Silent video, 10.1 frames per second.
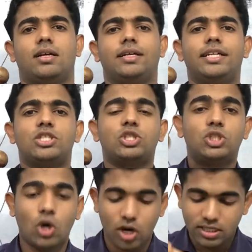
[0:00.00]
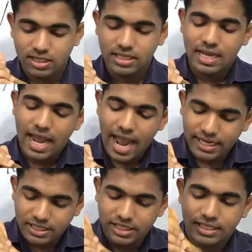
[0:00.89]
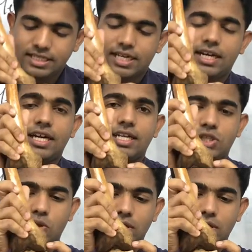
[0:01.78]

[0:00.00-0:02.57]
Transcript: distorts anteriorly so